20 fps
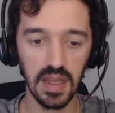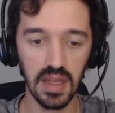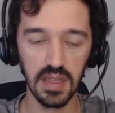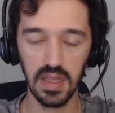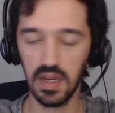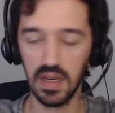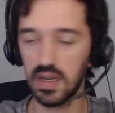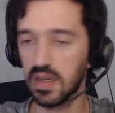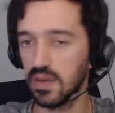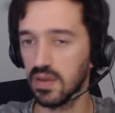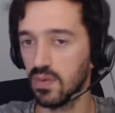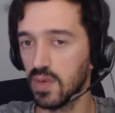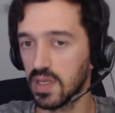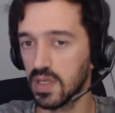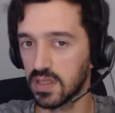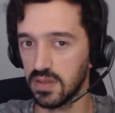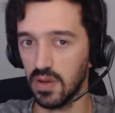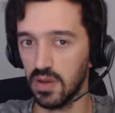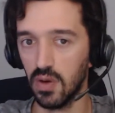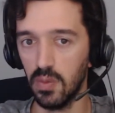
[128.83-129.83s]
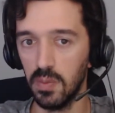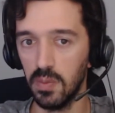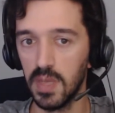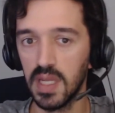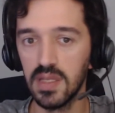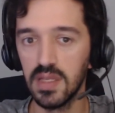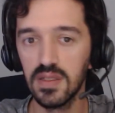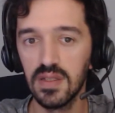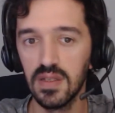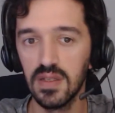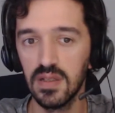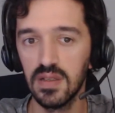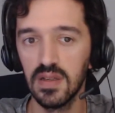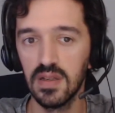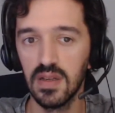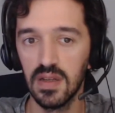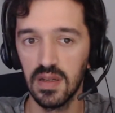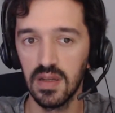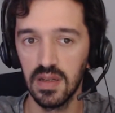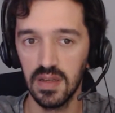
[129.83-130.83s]
There was no mention
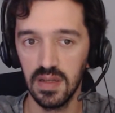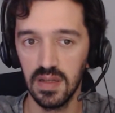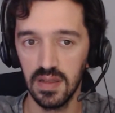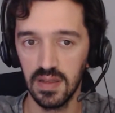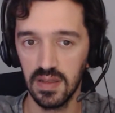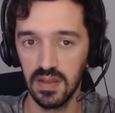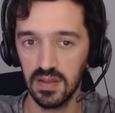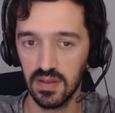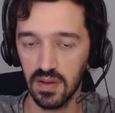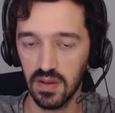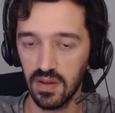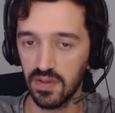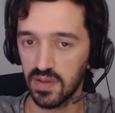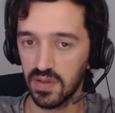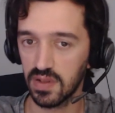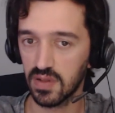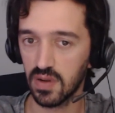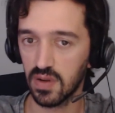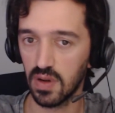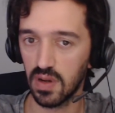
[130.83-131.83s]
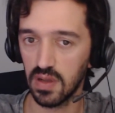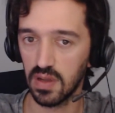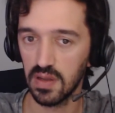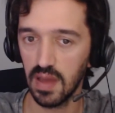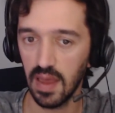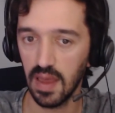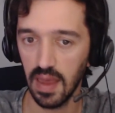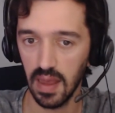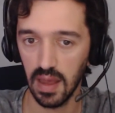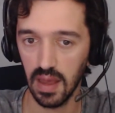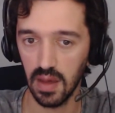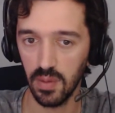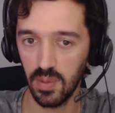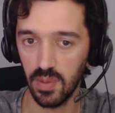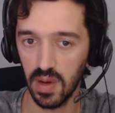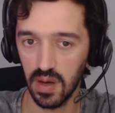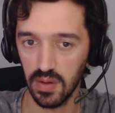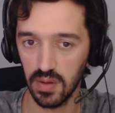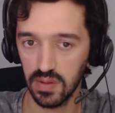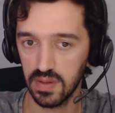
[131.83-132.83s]
in this conference call
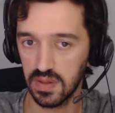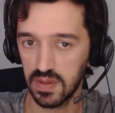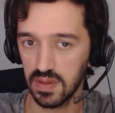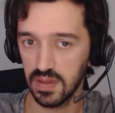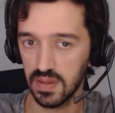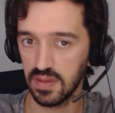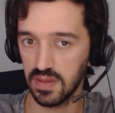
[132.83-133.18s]
about